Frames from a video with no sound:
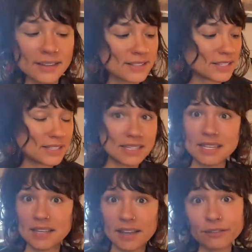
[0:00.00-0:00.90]
since
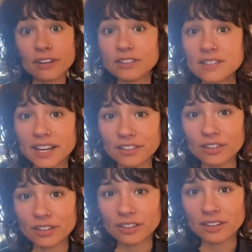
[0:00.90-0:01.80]
he first
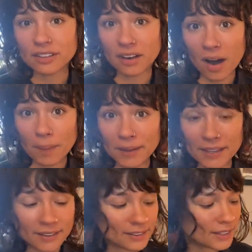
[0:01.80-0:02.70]
entered the hobby
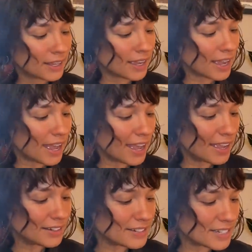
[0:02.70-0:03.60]

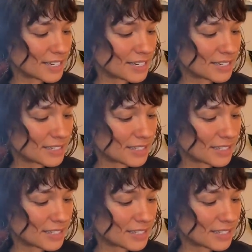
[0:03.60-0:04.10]
and it is